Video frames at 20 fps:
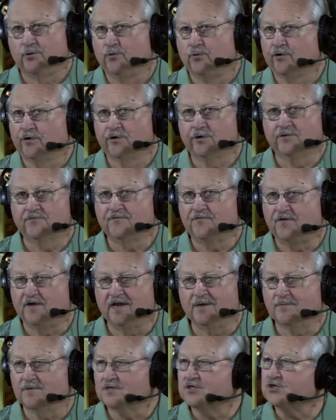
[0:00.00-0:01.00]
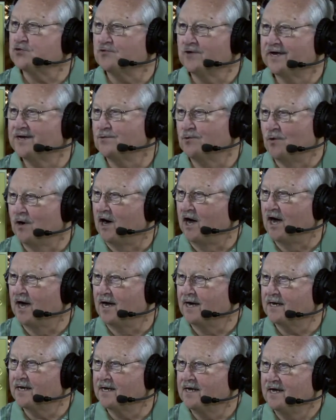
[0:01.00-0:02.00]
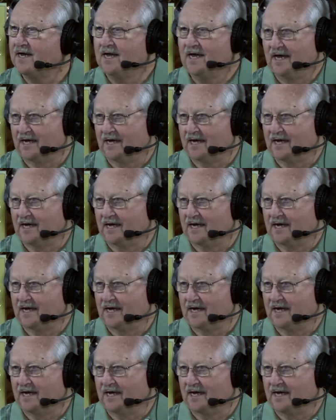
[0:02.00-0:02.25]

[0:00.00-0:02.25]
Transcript: the world famous red wine,